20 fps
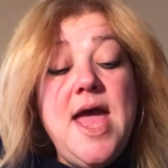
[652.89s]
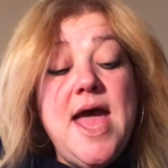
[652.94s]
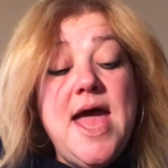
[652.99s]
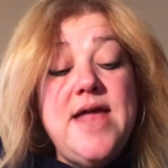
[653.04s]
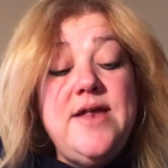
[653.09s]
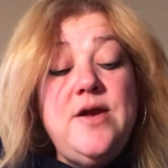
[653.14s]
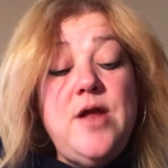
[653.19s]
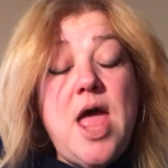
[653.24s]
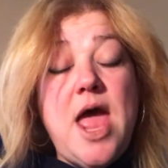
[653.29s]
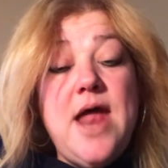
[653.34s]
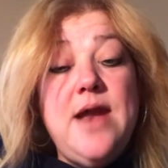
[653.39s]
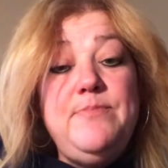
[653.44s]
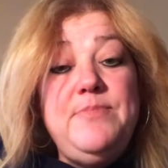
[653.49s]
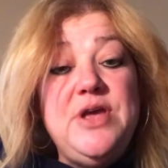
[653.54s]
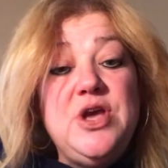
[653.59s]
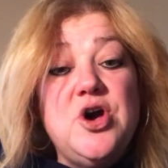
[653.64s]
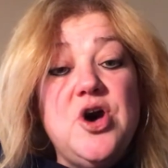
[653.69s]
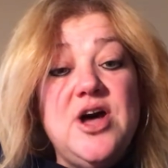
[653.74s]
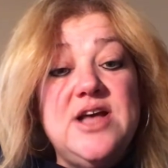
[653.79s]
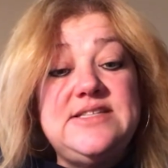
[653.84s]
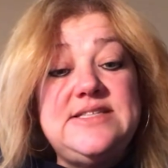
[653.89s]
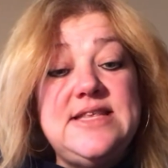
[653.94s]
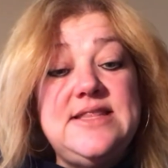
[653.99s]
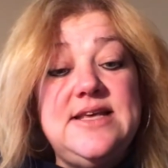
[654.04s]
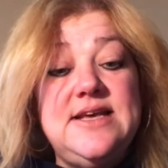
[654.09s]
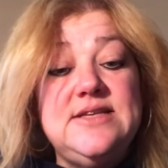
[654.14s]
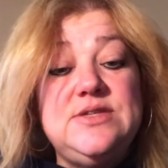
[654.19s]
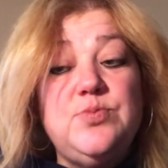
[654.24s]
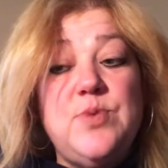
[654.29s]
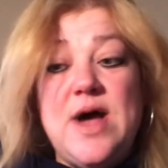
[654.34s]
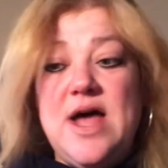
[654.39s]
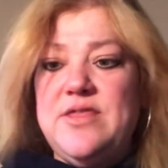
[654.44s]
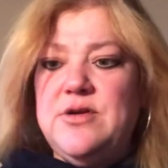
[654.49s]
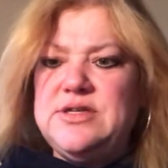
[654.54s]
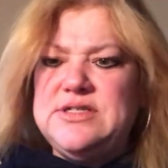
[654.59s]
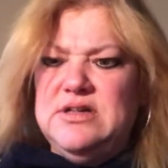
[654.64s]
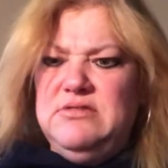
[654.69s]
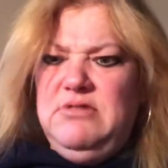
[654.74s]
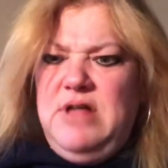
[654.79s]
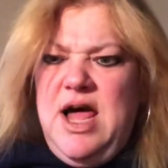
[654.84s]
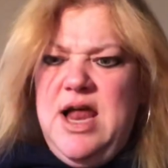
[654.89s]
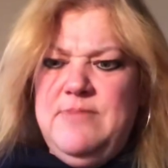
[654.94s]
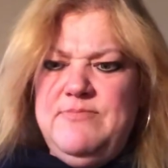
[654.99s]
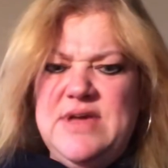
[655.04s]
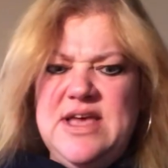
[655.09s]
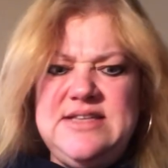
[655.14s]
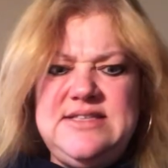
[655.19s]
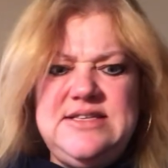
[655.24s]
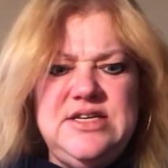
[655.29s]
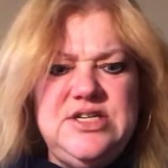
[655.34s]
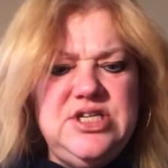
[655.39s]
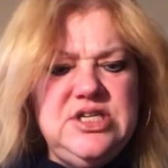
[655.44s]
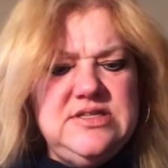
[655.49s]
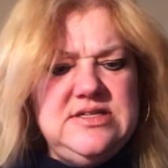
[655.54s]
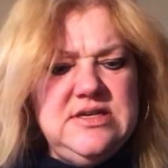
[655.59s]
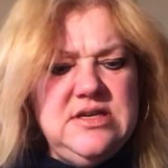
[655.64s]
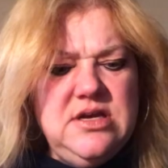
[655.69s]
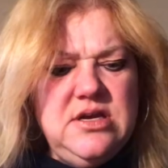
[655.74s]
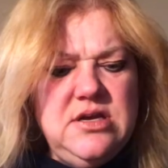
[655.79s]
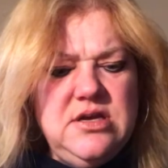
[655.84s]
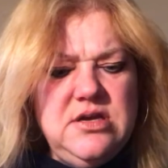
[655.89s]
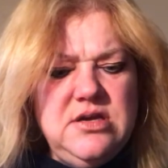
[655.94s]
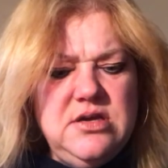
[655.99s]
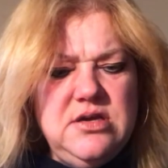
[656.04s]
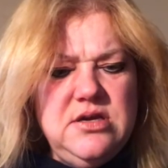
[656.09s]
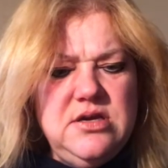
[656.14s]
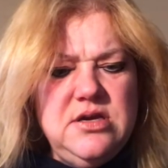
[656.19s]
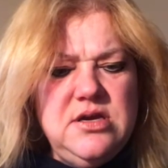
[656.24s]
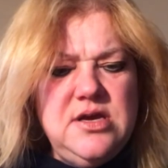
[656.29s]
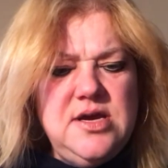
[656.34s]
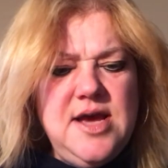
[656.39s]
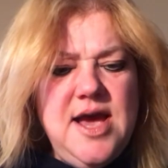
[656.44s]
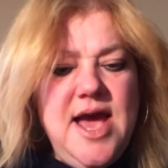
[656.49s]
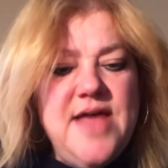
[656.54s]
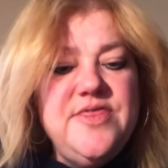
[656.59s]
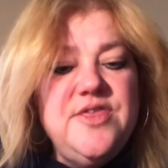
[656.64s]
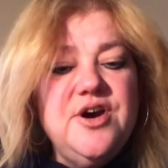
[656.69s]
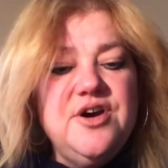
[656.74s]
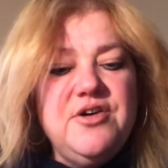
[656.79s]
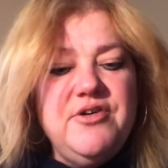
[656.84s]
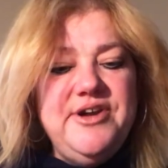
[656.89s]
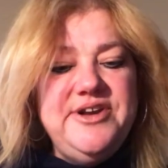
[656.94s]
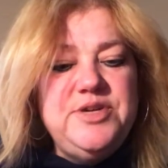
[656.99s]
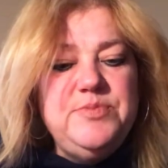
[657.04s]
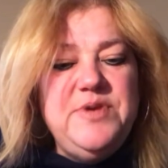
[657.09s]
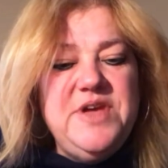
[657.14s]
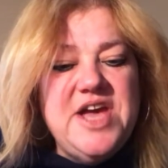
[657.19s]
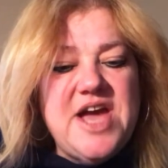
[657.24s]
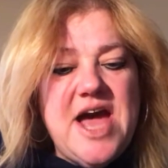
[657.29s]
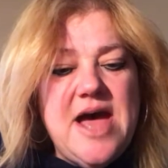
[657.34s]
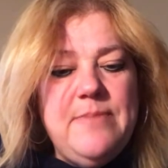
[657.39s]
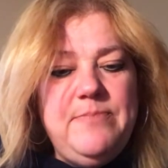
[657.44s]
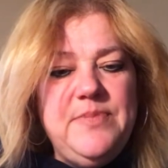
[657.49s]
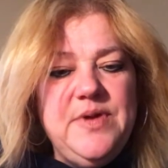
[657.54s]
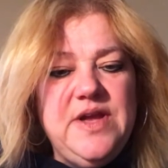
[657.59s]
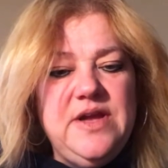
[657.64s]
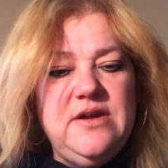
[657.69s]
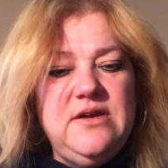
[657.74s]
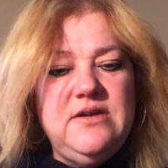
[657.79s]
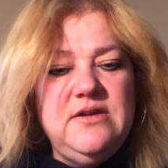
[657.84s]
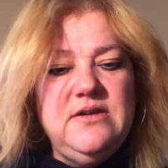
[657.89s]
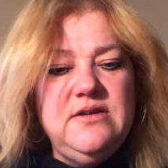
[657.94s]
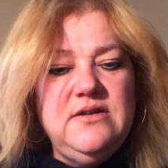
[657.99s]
And, and because of this, wow, there's a lot of messages. They're going to be happy